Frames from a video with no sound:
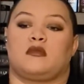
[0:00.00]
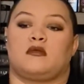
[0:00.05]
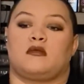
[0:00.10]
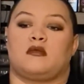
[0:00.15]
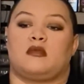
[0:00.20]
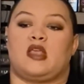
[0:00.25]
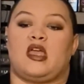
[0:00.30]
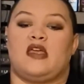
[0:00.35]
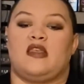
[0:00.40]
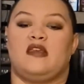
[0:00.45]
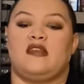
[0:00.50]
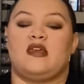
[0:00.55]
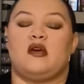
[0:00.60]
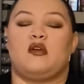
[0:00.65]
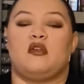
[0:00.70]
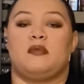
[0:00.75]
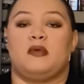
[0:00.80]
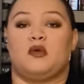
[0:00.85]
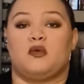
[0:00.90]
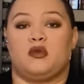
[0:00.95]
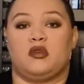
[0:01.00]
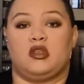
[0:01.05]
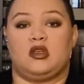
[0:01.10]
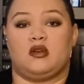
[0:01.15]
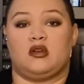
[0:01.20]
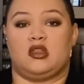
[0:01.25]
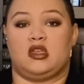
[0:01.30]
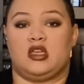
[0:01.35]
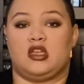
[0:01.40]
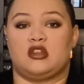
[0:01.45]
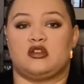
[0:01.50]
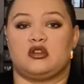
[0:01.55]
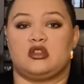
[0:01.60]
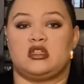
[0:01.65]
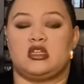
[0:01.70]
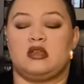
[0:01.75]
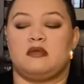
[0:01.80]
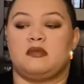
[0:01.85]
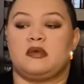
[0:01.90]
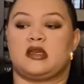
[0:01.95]
think that would have been really, really
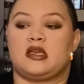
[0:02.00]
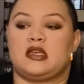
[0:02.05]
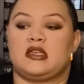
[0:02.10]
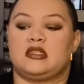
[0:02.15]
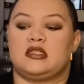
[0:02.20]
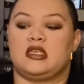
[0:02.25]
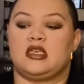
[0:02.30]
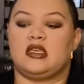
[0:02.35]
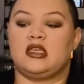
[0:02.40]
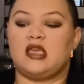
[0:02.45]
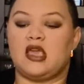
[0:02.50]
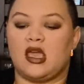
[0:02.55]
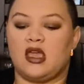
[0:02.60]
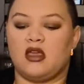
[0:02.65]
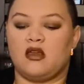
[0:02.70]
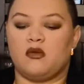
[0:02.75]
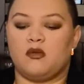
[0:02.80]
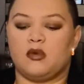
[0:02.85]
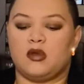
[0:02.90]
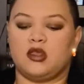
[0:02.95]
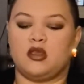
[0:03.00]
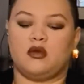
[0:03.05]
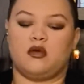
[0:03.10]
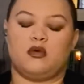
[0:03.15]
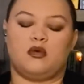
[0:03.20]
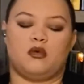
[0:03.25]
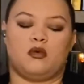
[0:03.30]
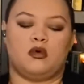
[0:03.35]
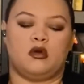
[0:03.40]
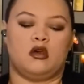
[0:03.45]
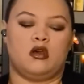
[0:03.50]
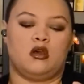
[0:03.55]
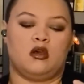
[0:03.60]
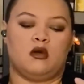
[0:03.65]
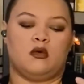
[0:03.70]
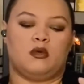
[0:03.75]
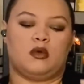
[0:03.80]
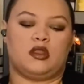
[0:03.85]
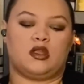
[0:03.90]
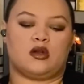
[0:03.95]
interesting because it gave, when
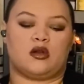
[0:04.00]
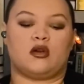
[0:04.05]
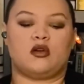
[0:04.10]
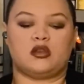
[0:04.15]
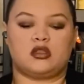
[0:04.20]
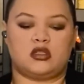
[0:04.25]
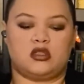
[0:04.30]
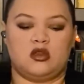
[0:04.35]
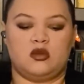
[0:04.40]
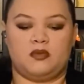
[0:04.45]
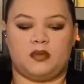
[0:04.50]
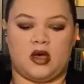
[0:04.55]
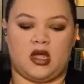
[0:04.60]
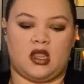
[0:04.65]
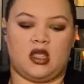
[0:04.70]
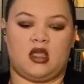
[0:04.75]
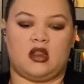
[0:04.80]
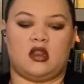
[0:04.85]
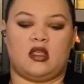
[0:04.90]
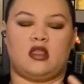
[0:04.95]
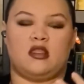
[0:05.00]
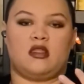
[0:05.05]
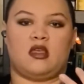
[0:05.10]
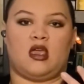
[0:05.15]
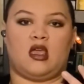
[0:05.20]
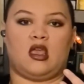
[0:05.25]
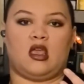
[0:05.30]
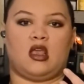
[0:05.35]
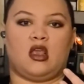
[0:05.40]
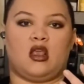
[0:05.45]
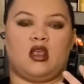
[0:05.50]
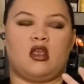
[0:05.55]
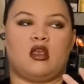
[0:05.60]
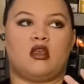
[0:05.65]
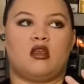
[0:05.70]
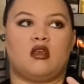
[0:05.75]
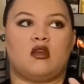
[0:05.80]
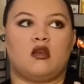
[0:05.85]
the girls do butt in and they